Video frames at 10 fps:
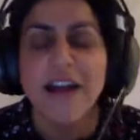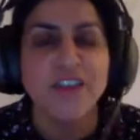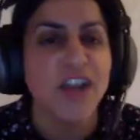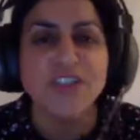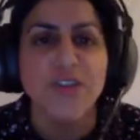I,
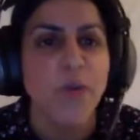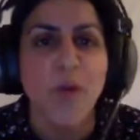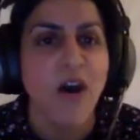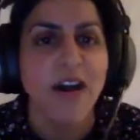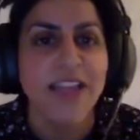I don't know
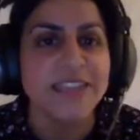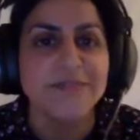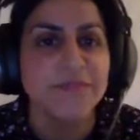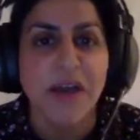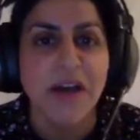why,
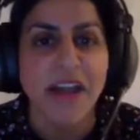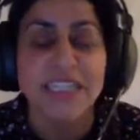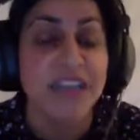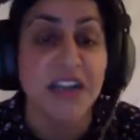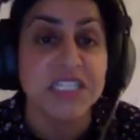but
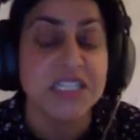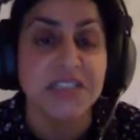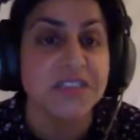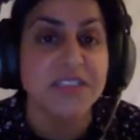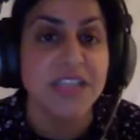I, I
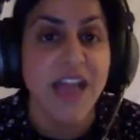didn't.